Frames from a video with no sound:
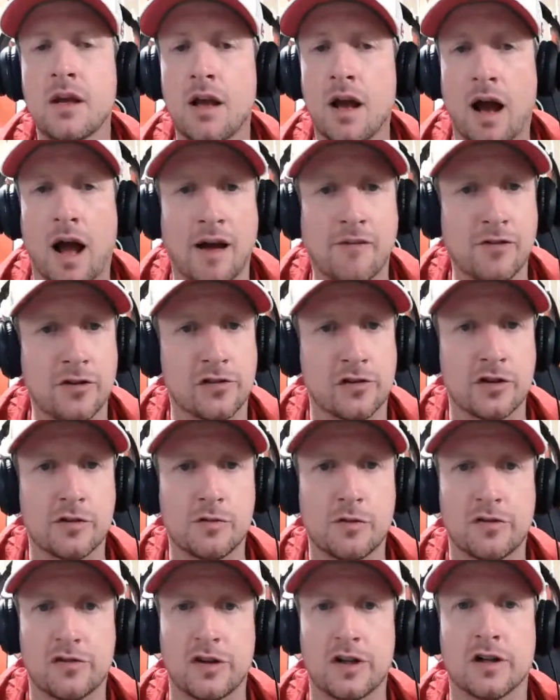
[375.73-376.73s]
Obviously,
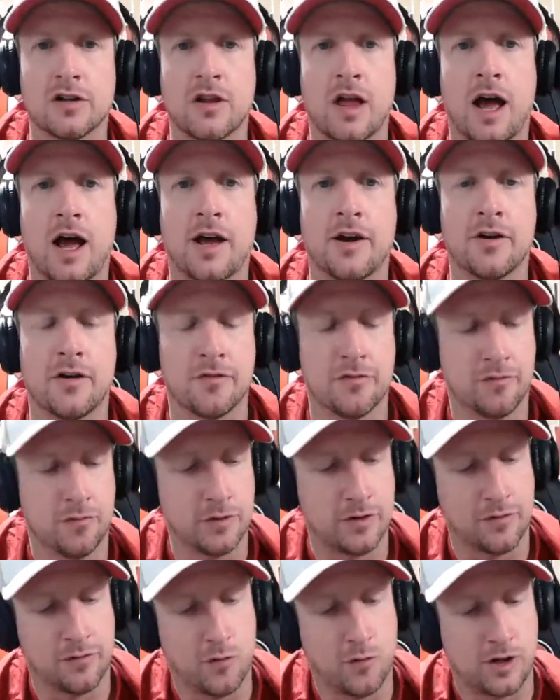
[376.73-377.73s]
we've seen a lot of
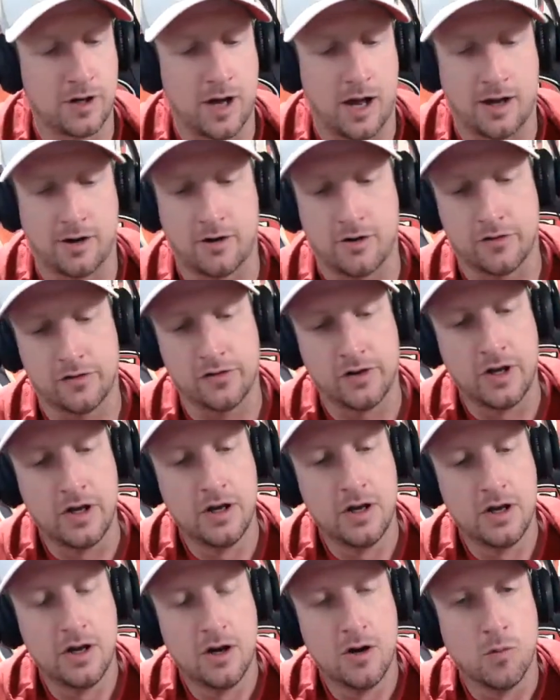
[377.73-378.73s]
with the 49ers,
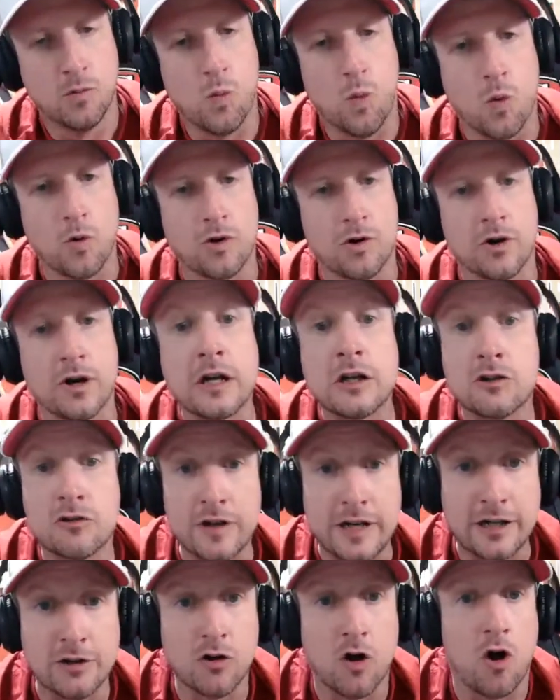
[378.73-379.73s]
Warner and
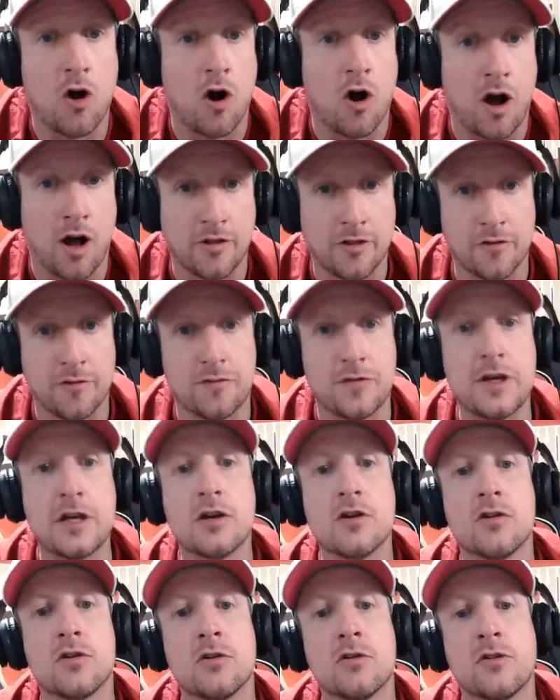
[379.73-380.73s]
Greenlaw on the
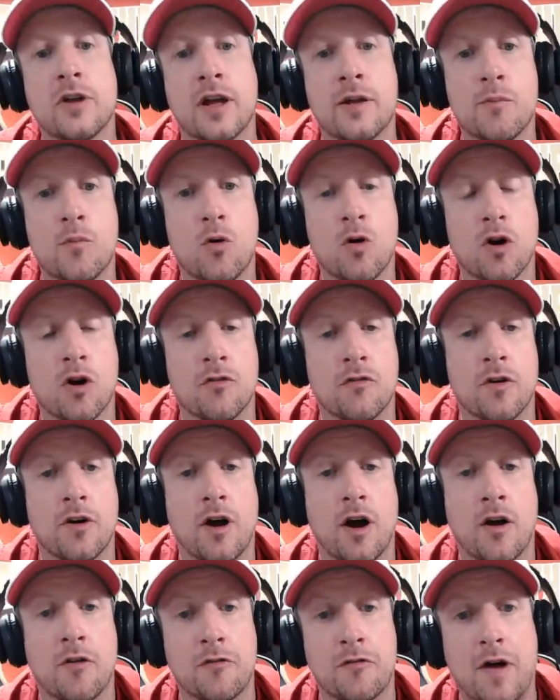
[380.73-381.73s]
field and more of
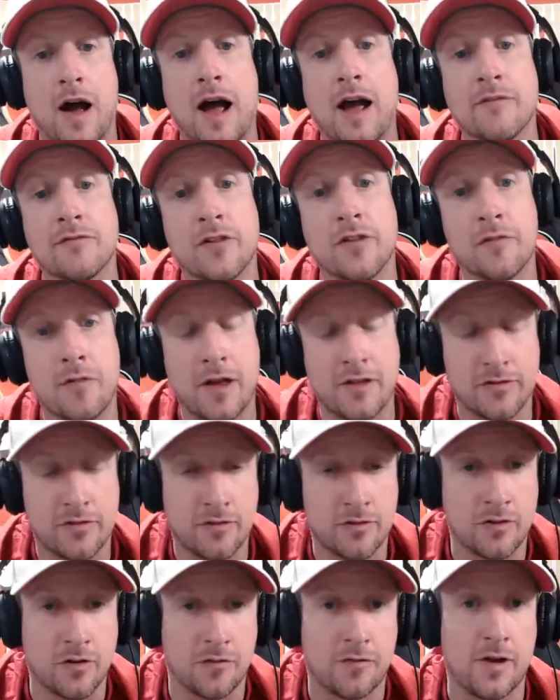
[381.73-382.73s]
a five
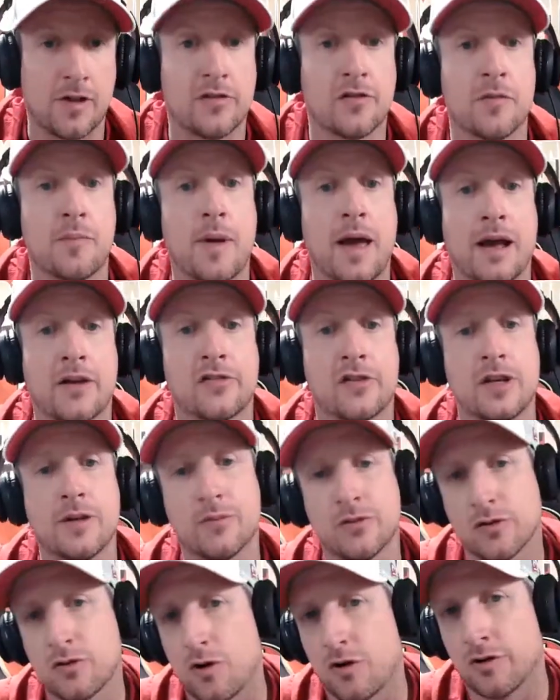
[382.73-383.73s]
defensive back scheme.
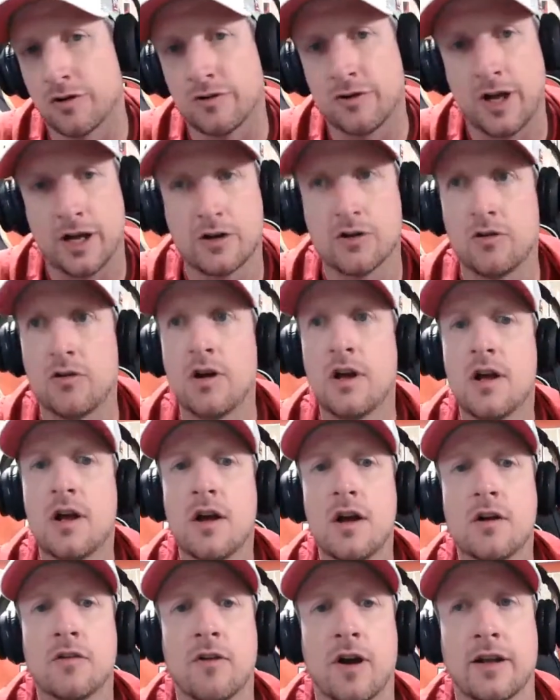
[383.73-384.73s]
So call it your nickel,
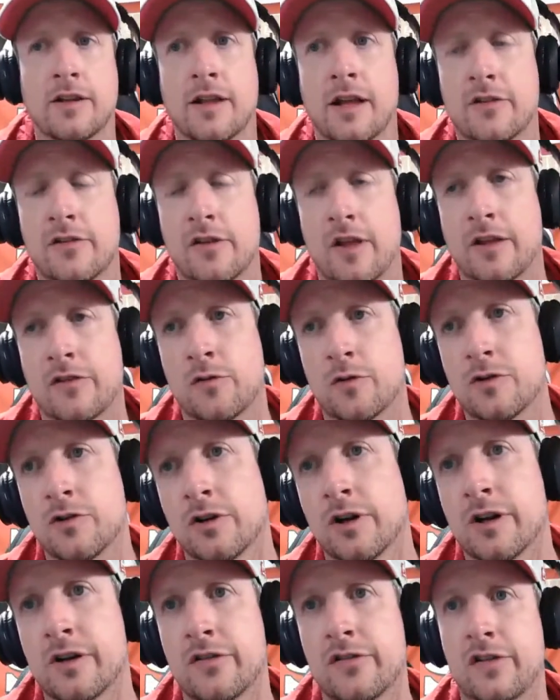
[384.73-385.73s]
right? That's what you're
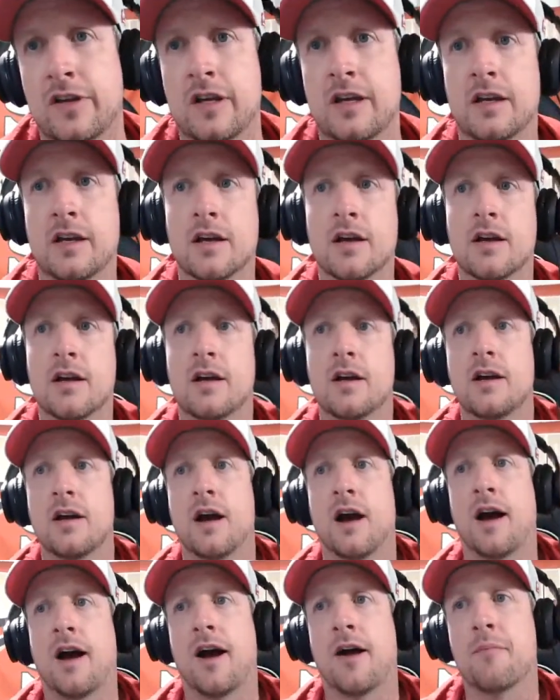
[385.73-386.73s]
going to see
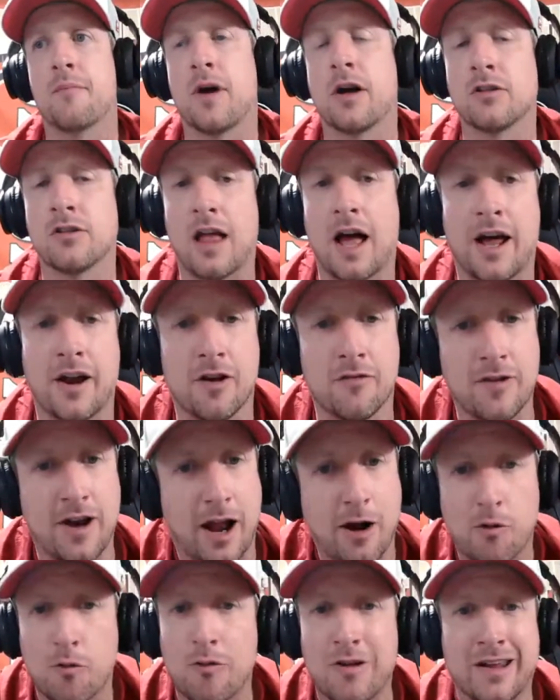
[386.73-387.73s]
a lot of. And I
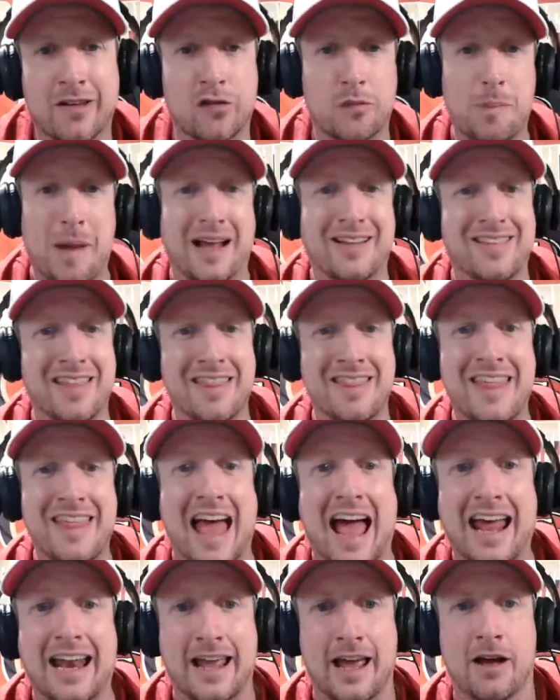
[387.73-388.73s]
don't expect
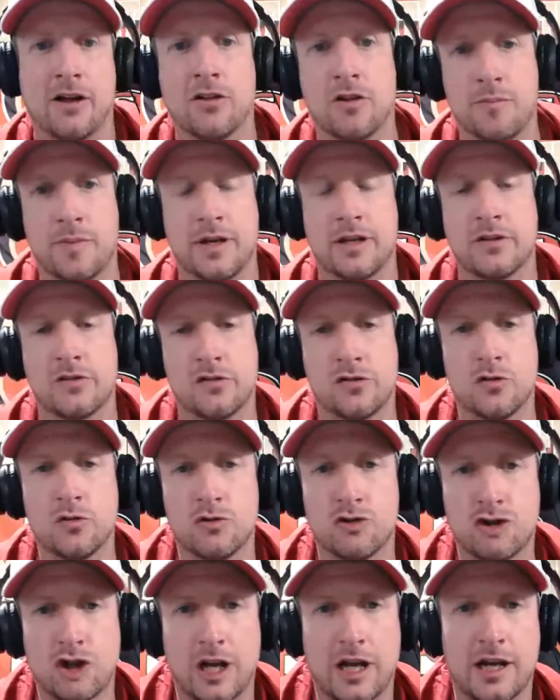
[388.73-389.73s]
that element to
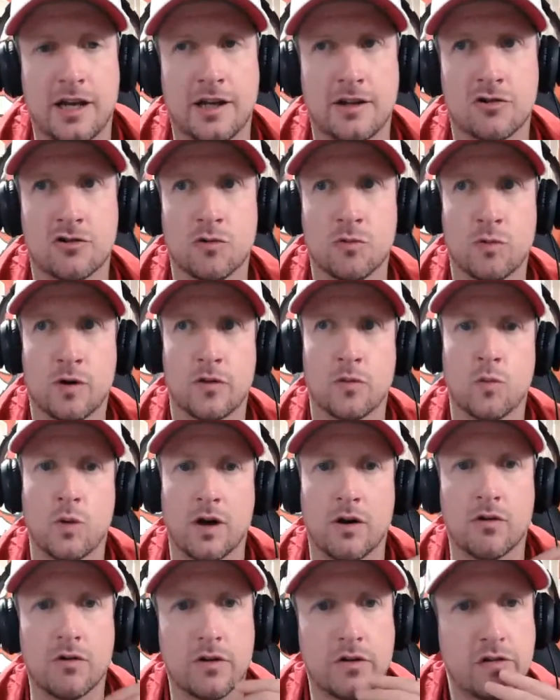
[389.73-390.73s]
change with
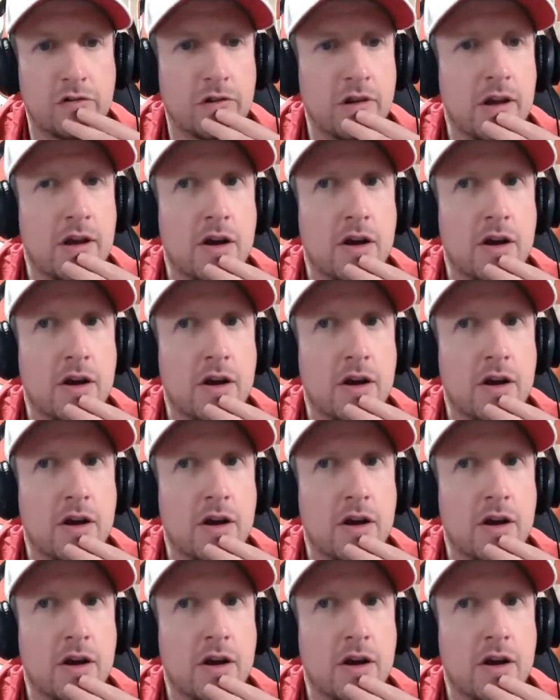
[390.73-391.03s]
Wilks.